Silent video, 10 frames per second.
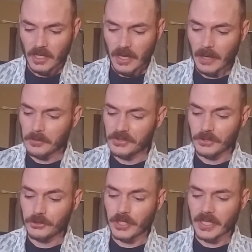I was
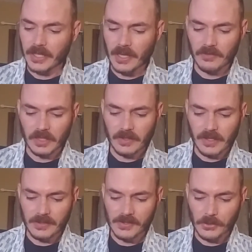still drinking heavily
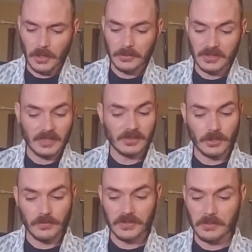then, so I was less
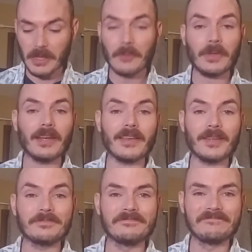nervous about meeting
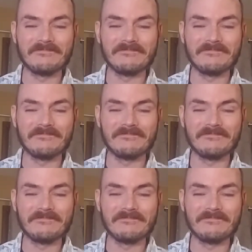him.